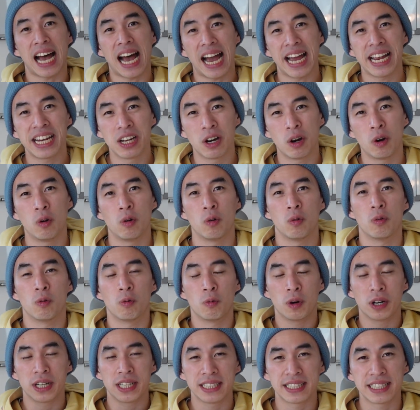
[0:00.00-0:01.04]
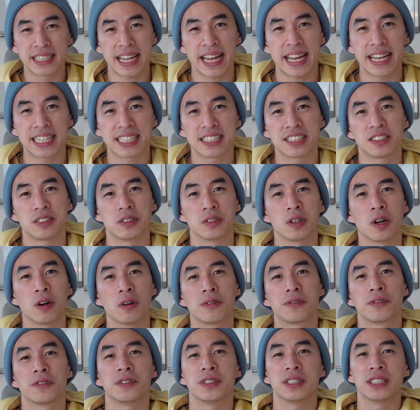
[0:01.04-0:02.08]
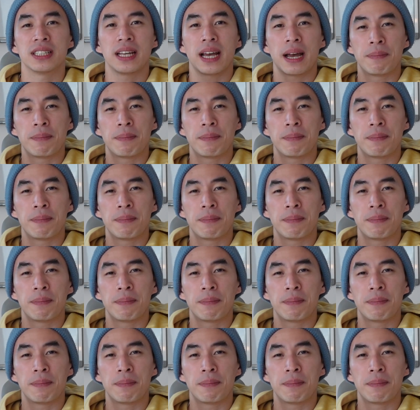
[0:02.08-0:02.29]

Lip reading: I know what it takes to go through this